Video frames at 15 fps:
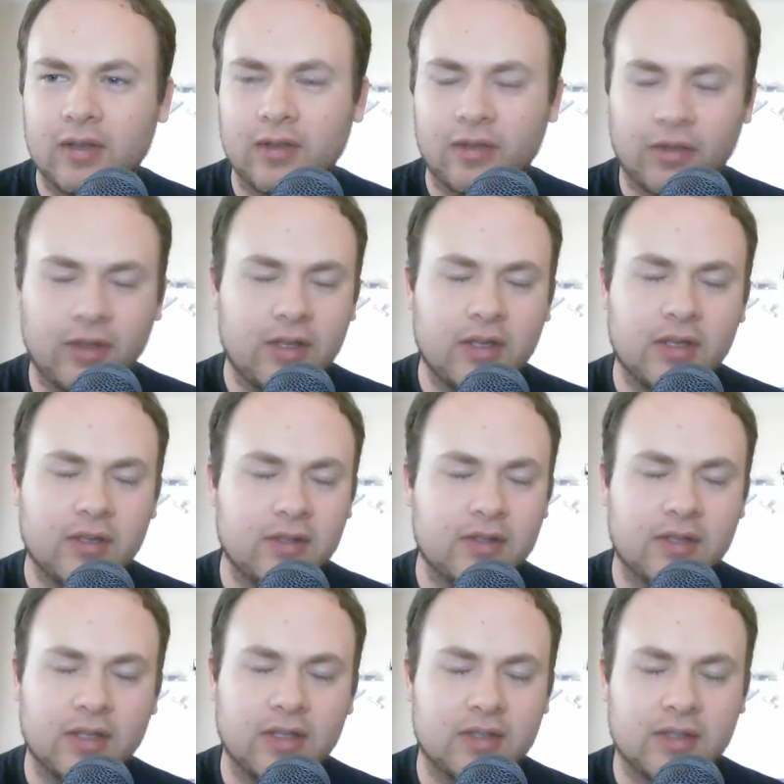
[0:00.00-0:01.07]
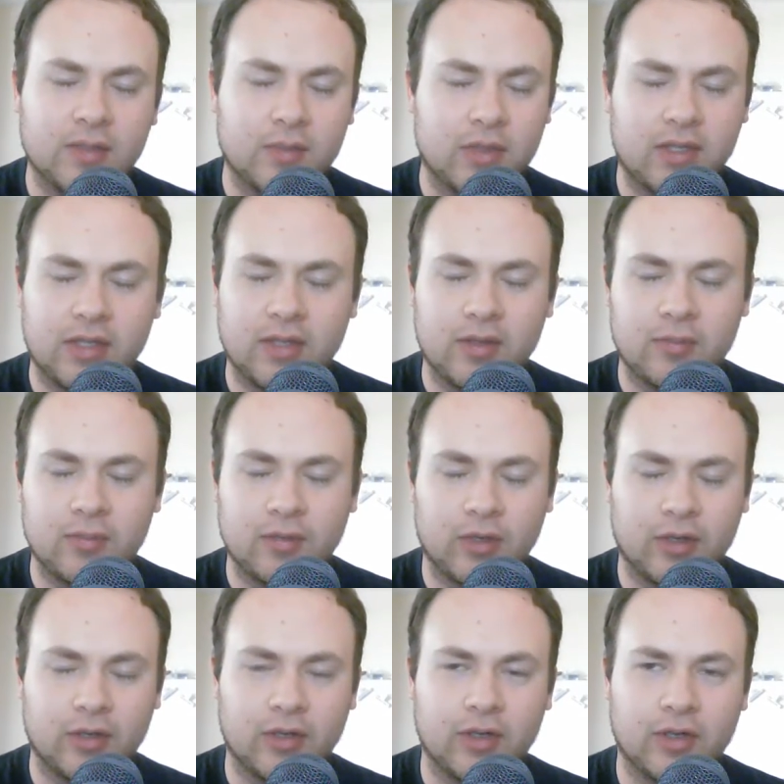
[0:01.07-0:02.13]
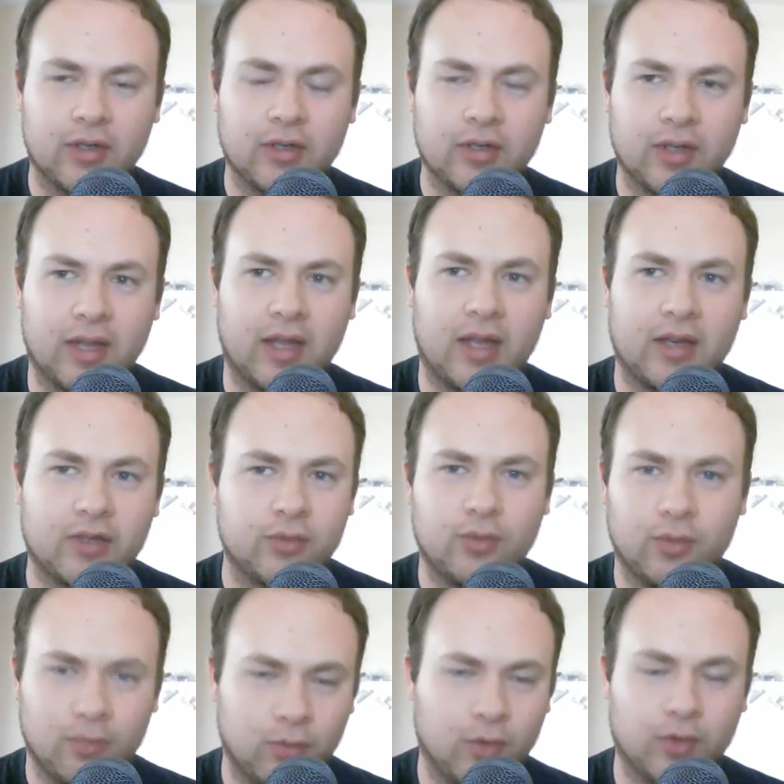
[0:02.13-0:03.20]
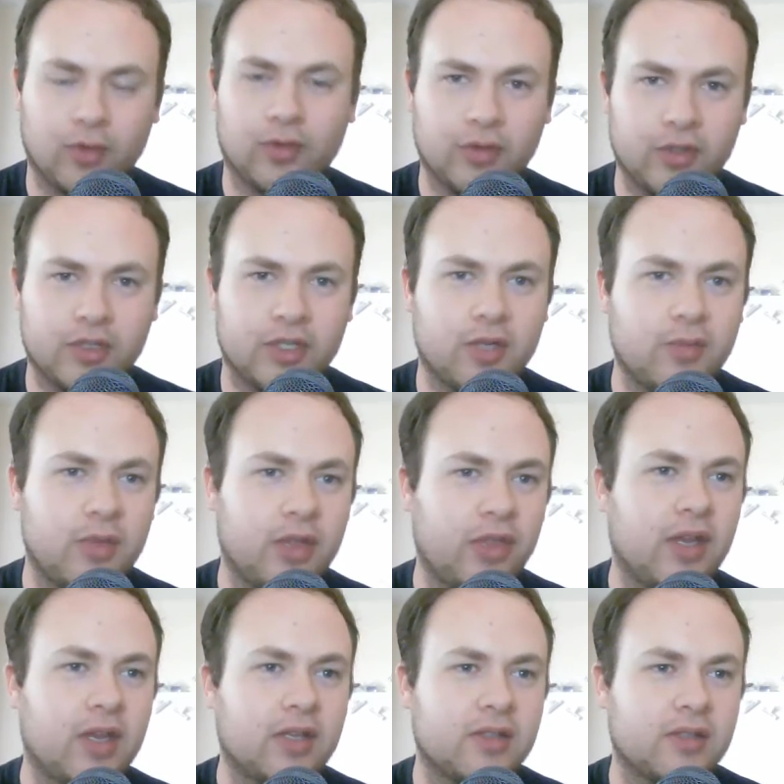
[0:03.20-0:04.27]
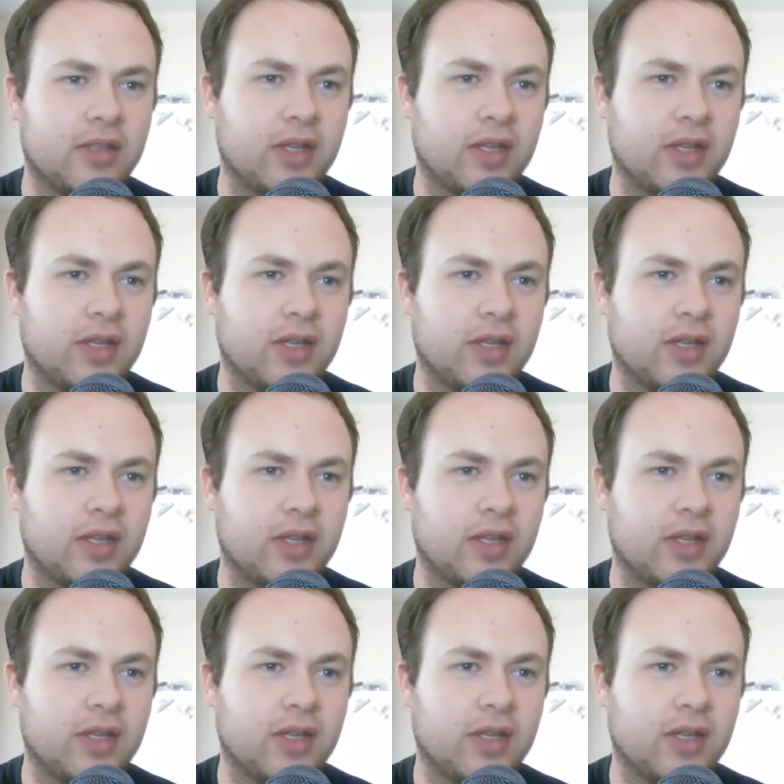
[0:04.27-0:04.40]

things, and some of them are actual more legitimate things.